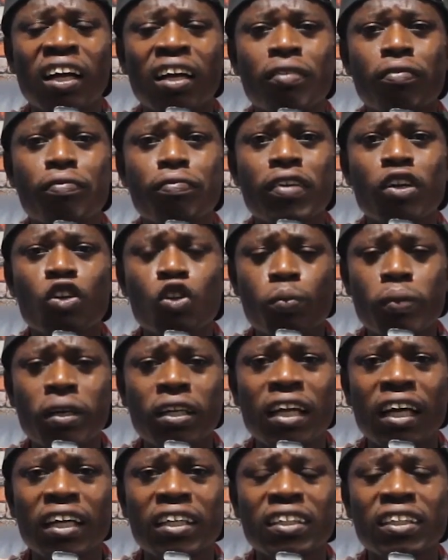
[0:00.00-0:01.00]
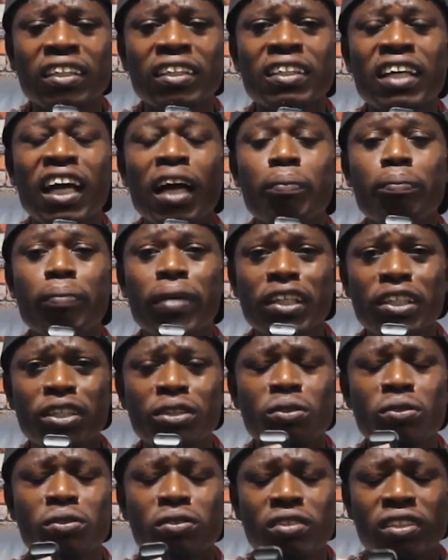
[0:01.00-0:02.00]
feel me, like I beg
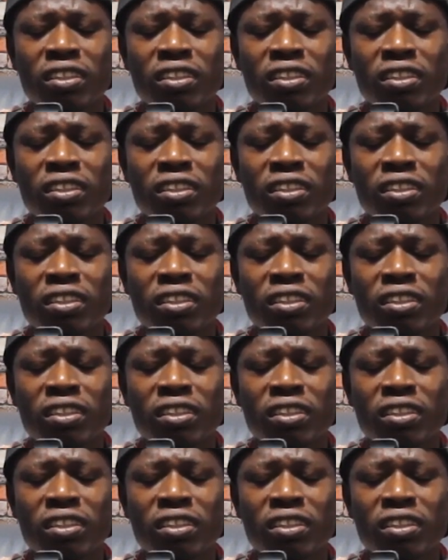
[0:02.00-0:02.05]
you,